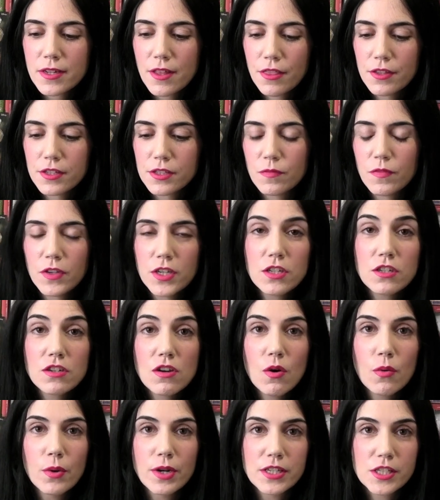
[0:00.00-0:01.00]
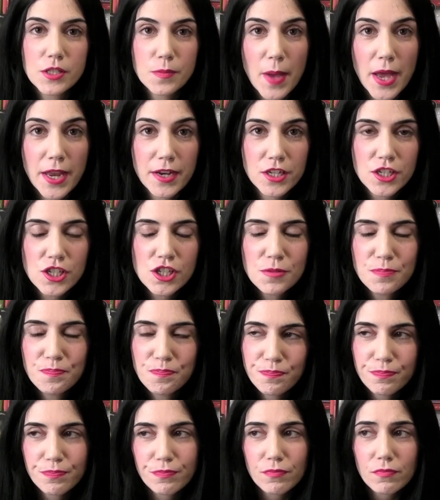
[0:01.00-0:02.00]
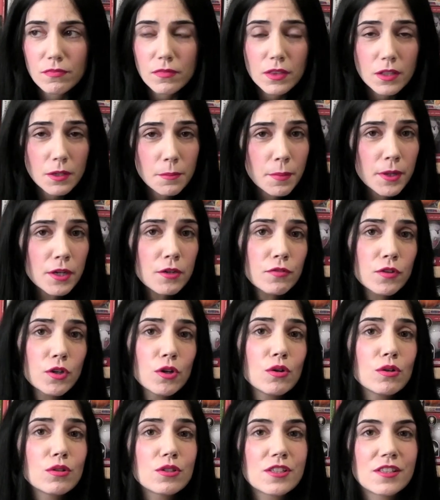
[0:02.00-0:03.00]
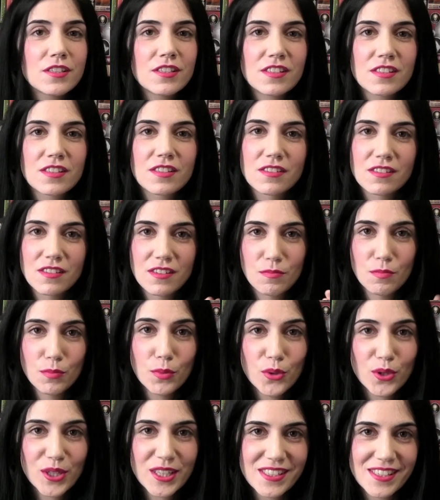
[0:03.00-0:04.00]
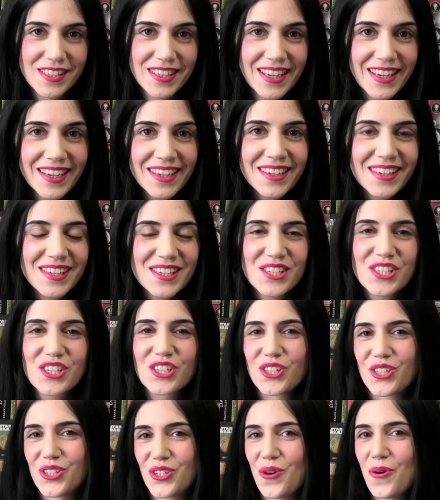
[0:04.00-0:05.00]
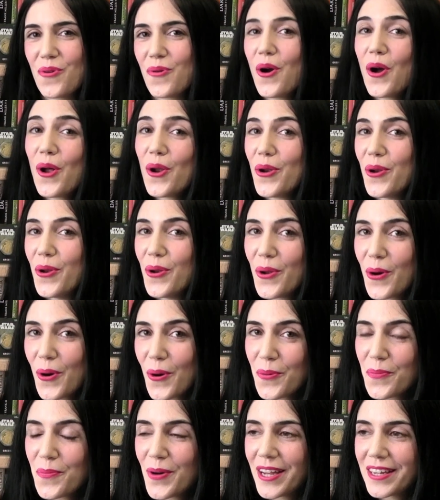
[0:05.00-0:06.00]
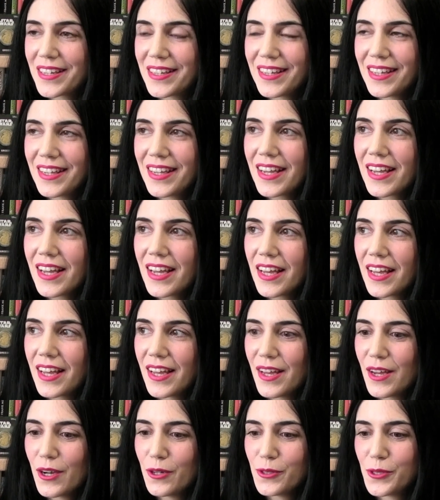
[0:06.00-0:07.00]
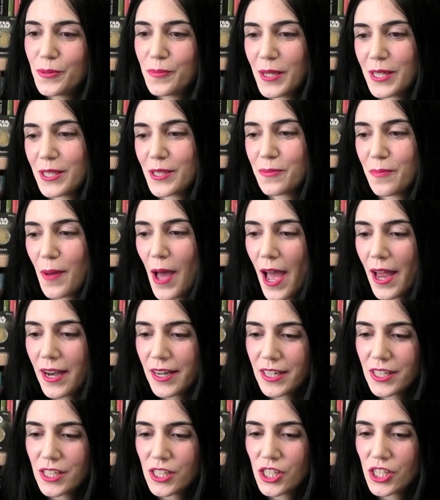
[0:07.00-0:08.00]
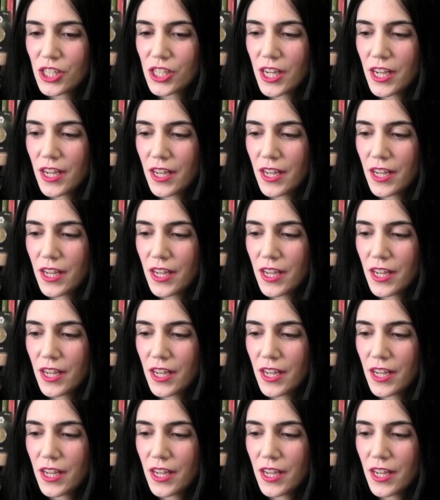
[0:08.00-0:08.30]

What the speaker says: this video in Spanish, but of course this book is in English, so nobody who speaks Spanish